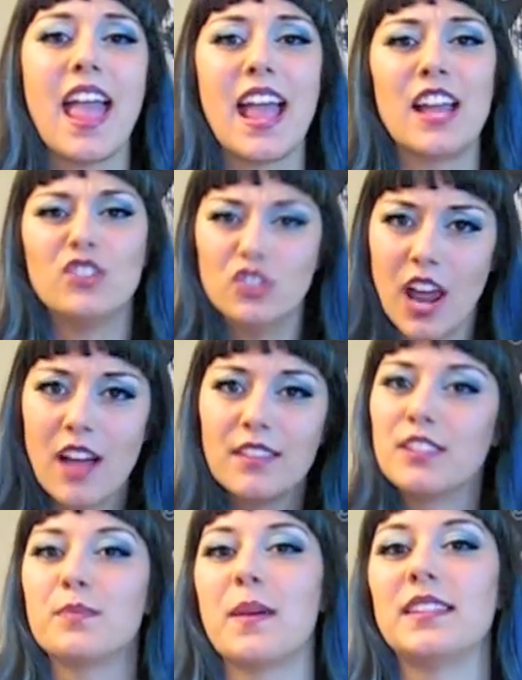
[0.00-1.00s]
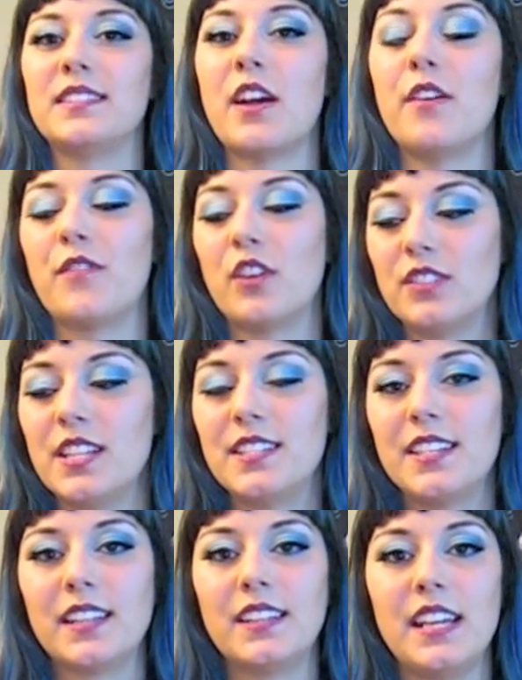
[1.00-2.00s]
and challenge myself
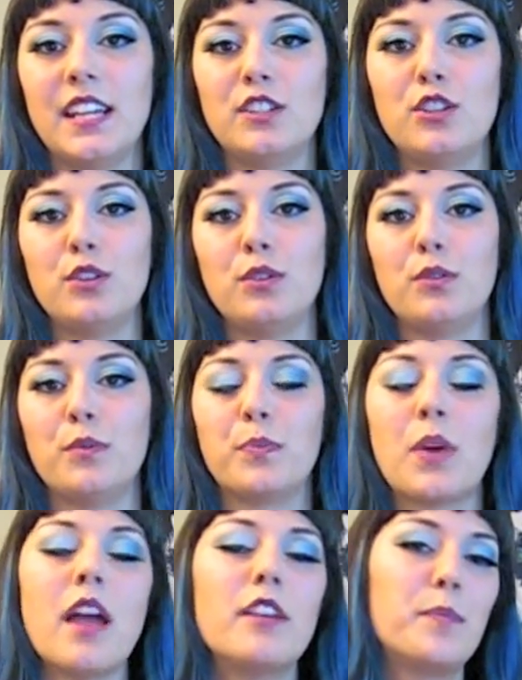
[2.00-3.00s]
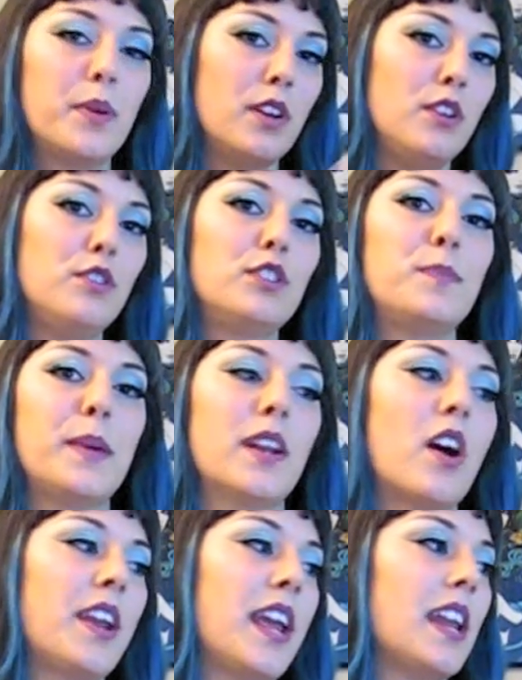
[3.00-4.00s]
artistically to kind of put a new spin
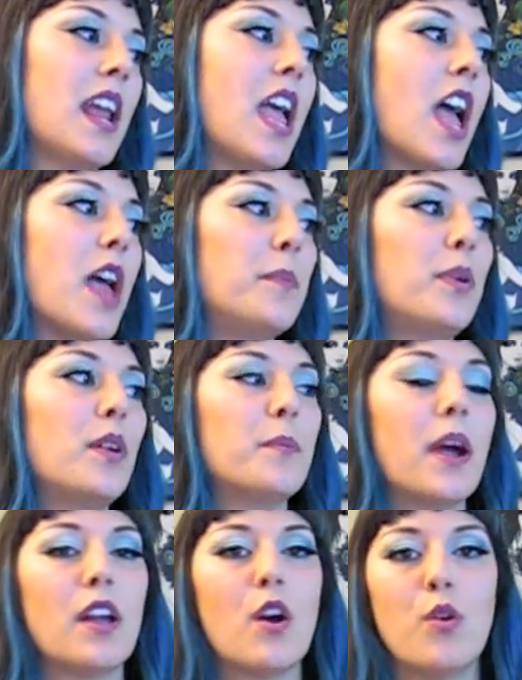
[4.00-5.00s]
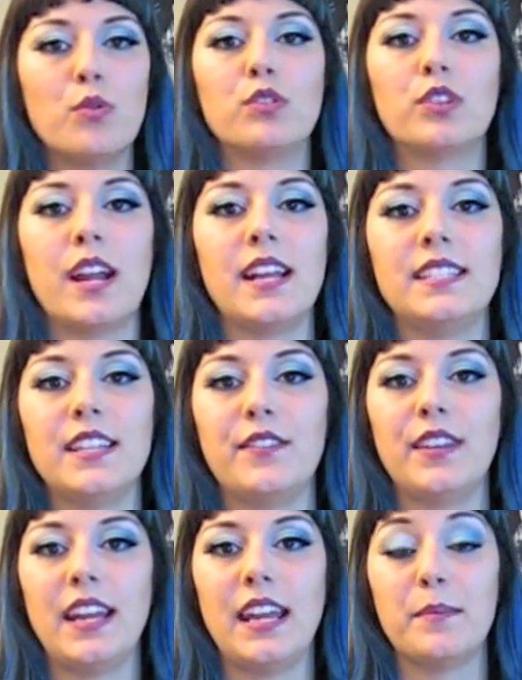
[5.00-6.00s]
on it and put my own
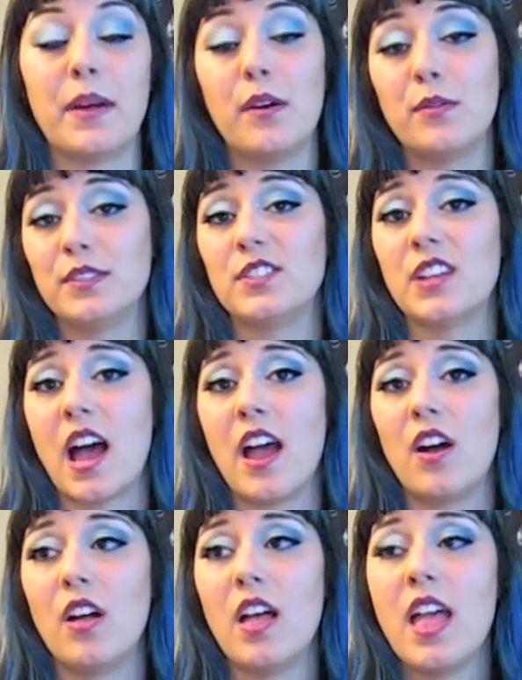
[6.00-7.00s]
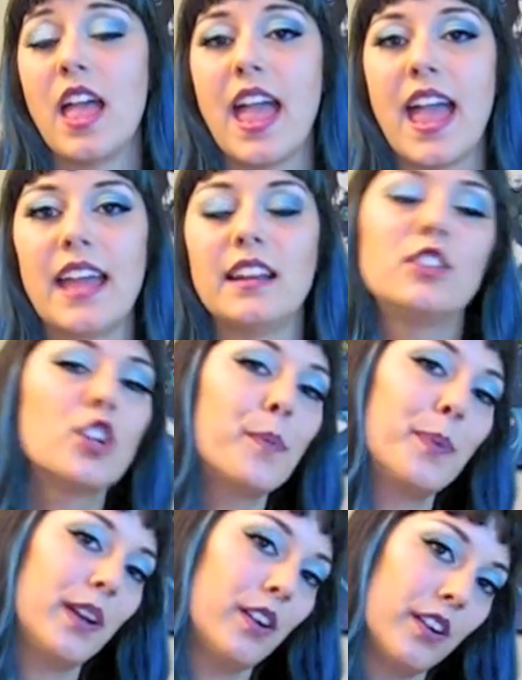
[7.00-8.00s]
creativity, my own style, and
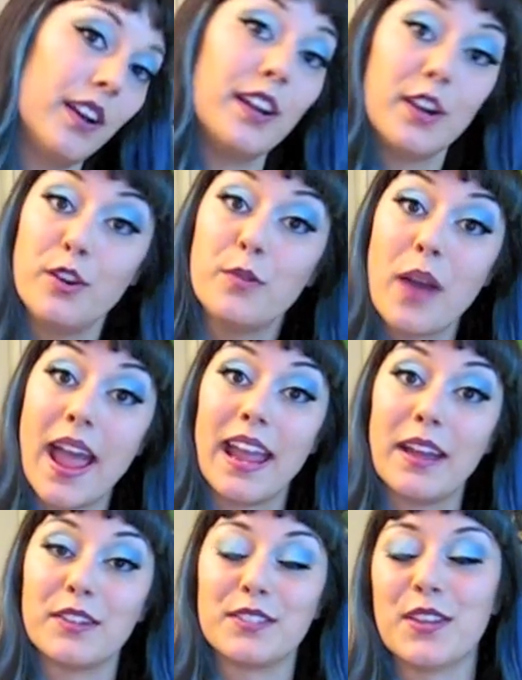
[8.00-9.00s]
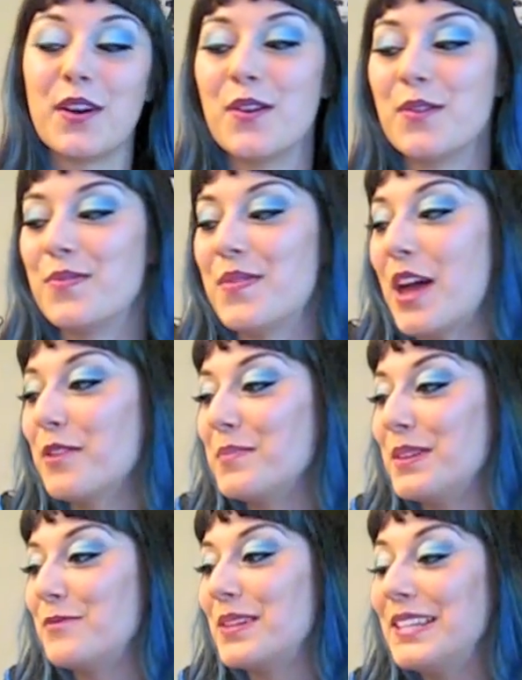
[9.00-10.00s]
interpret her in a new way. So that'll
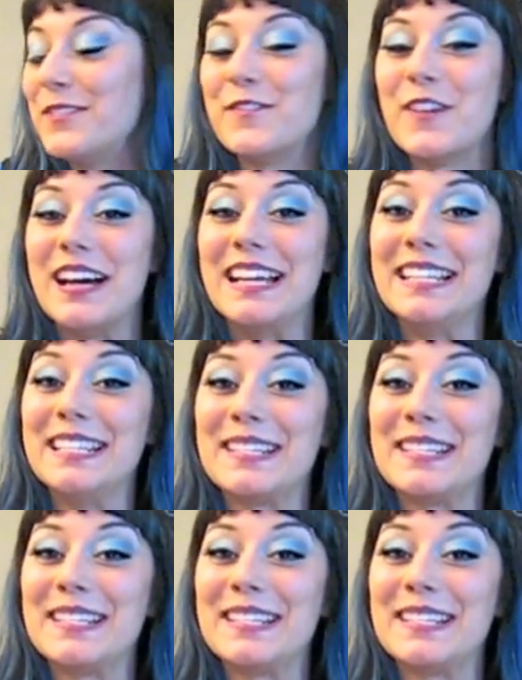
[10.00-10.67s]
be really fun,